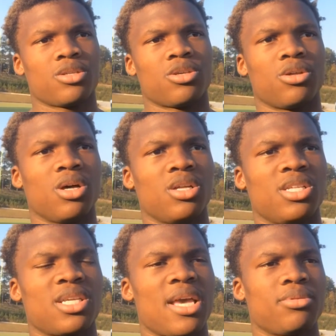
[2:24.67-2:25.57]
So
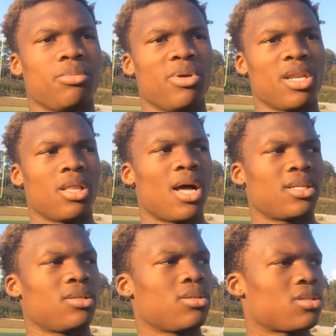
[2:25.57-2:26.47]
this game should mean a
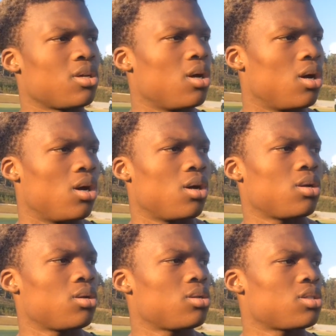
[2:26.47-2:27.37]
lot to
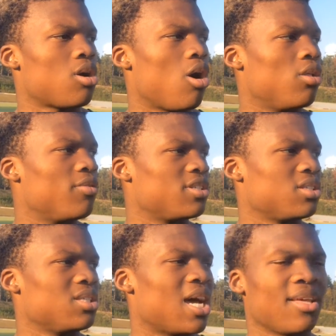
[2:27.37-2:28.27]
all of
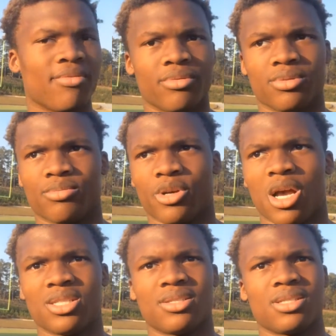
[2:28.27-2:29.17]
us, not even
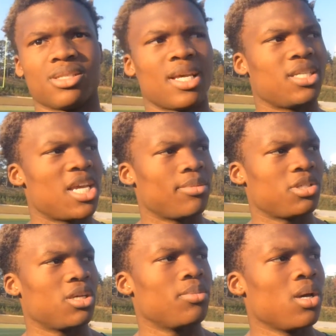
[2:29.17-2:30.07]
because it's the state
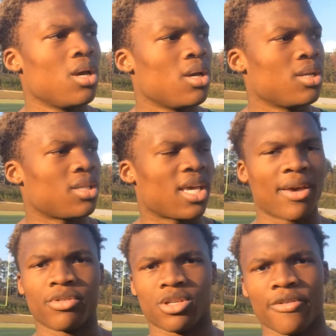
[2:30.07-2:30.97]
championship. They
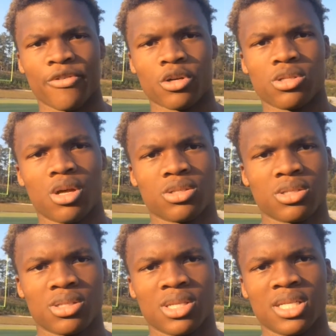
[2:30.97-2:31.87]
gave us our first loss
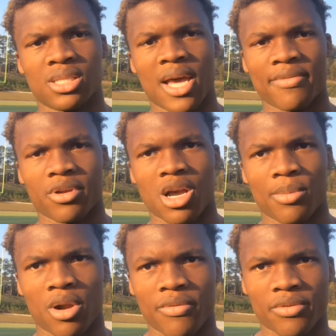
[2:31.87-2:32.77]
of the season after
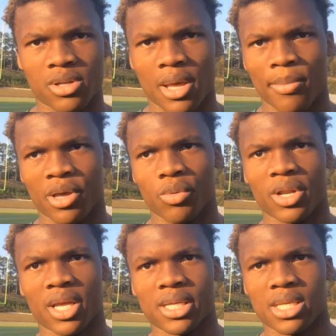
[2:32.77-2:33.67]
coming off of that big
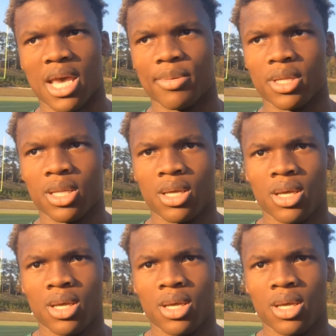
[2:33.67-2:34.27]
win against Hammond.